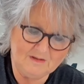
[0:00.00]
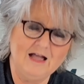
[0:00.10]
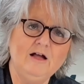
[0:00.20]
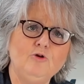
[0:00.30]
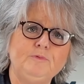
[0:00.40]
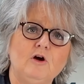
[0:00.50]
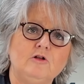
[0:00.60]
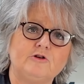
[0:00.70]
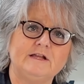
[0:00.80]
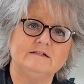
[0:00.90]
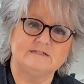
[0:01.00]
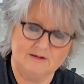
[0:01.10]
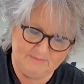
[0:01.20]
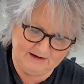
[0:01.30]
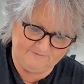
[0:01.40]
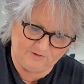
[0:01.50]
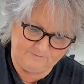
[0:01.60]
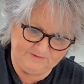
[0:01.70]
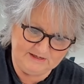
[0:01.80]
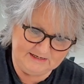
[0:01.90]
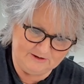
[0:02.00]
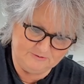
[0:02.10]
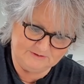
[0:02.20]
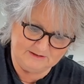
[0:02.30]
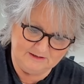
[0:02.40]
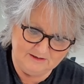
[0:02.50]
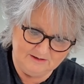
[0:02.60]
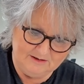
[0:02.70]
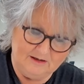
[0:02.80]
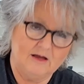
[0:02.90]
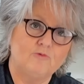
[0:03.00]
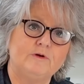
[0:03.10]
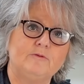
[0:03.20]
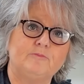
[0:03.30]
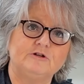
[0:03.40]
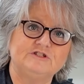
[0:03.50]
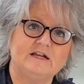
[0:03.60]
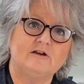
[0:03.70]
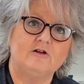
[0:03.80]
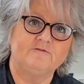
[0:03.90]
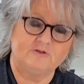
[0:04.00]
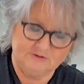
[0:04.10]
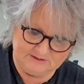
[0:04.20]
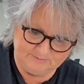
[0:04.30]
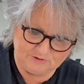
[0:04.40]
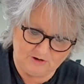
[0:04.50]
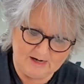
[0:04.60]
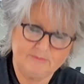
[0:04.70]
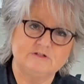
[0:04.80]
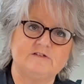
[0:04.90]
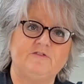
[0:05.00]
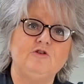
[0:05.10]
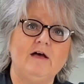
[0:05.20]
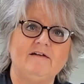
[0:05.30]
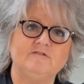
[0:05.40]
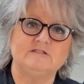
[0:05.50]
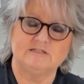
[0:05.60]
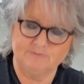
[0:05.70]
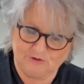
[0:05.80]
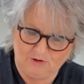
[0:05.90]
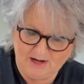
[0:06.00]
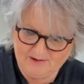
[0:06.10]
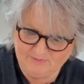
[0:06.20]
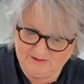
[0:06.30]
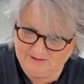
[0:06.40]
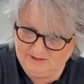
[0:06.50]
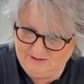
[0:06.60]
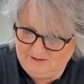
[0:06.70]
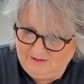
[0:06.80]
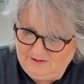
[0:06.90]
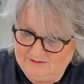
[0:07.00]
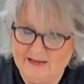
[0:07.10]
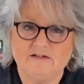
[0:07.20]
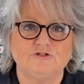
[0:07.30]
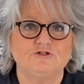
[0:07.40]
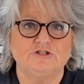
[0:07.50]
I hope y'all are getting something out of our videos. We appreciate all of our subscribers. If you haven't subscribed, now's your